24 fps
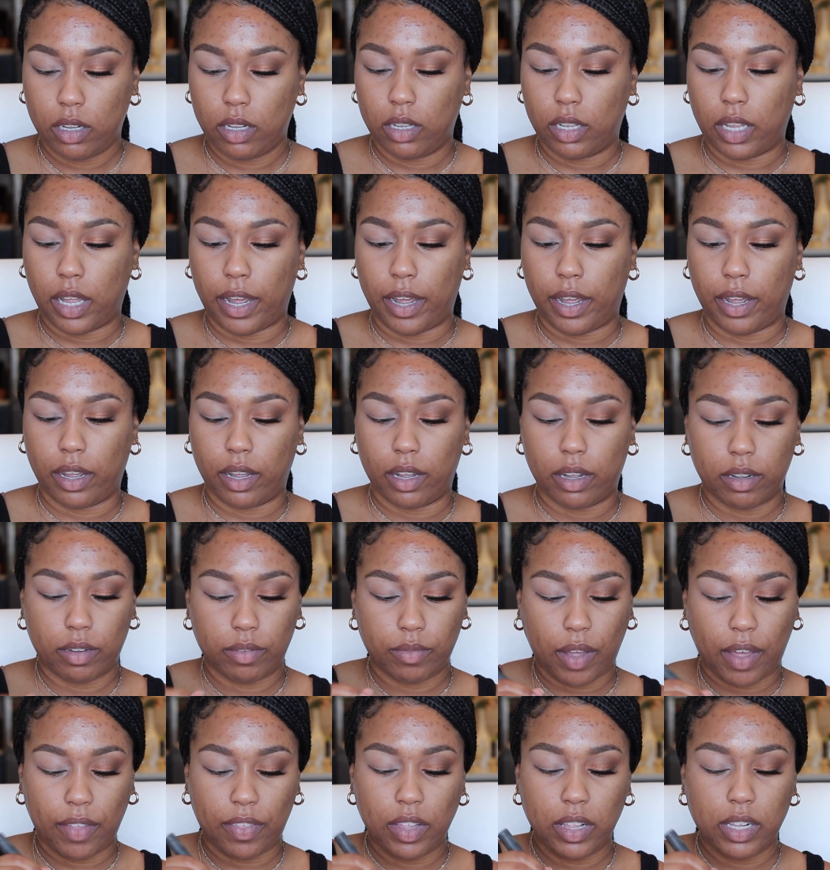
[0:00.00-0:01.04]
like,
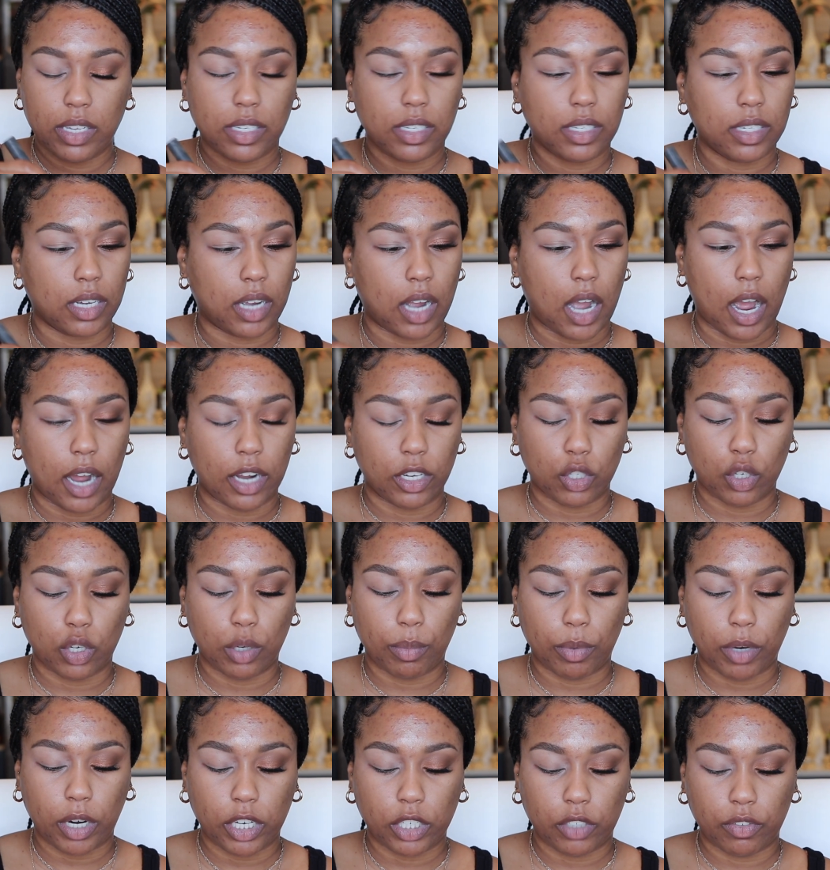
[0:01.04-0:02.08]
I think this is a contour
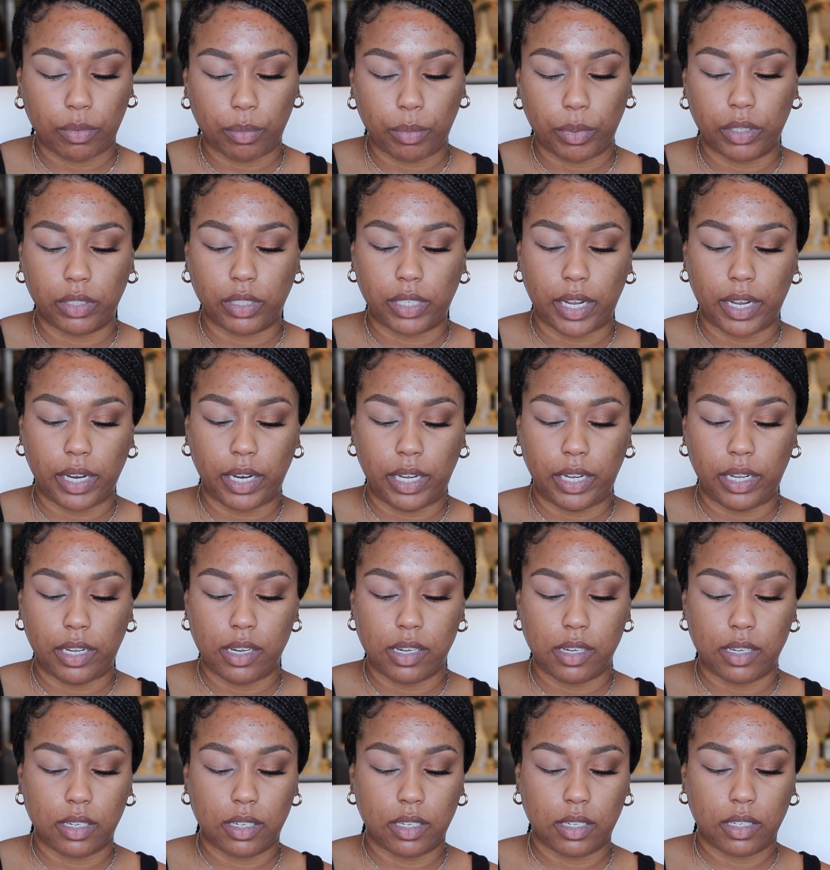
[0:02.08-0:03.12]
brush from Real
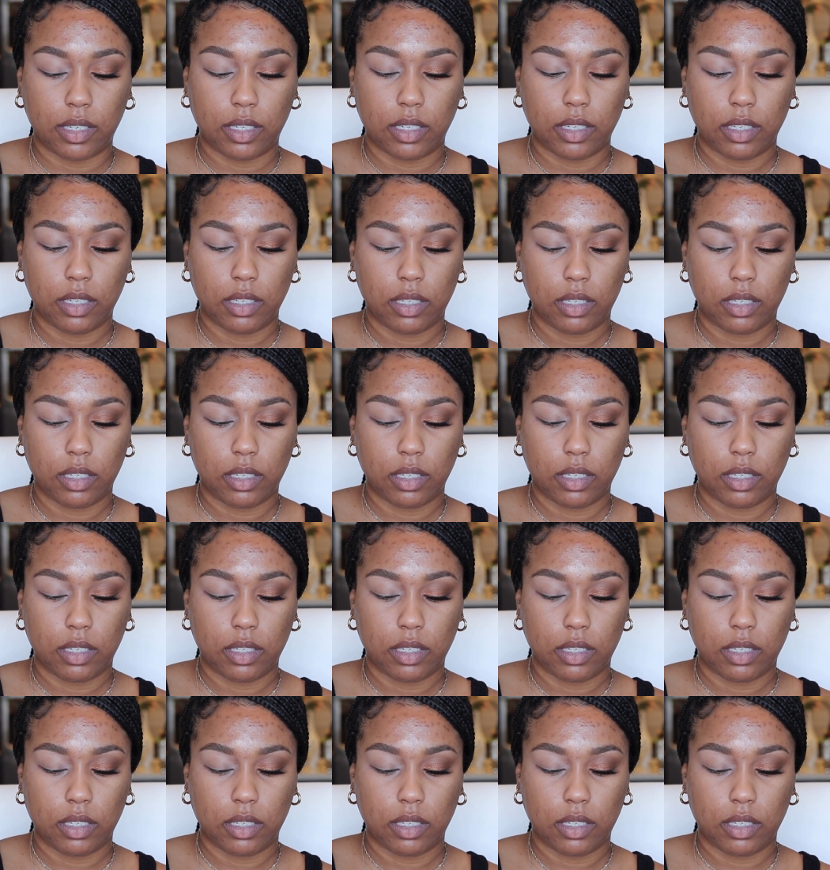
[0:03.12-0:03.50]
Techniques,